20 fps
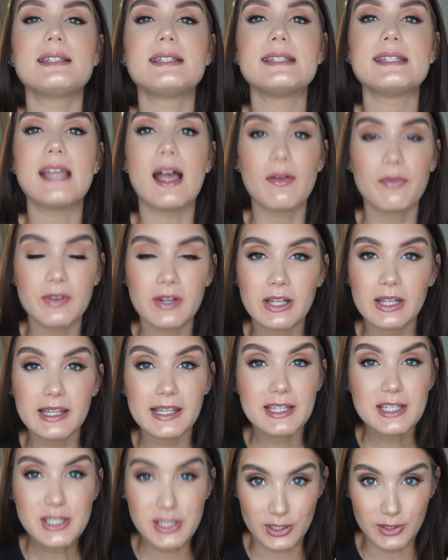definitely
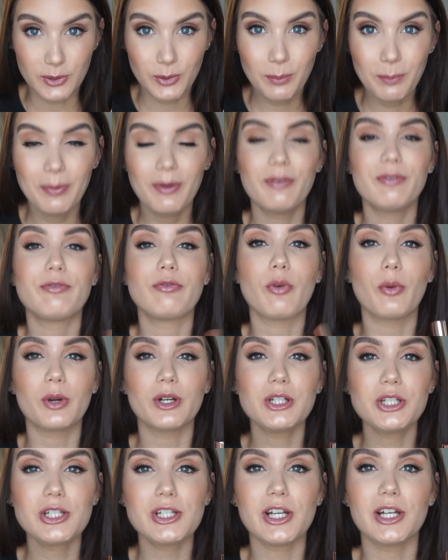a dupe
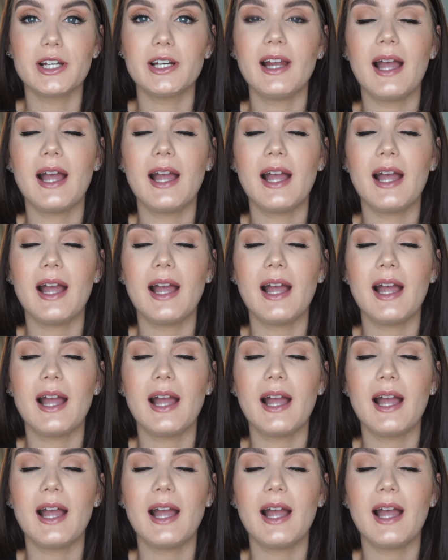for sure.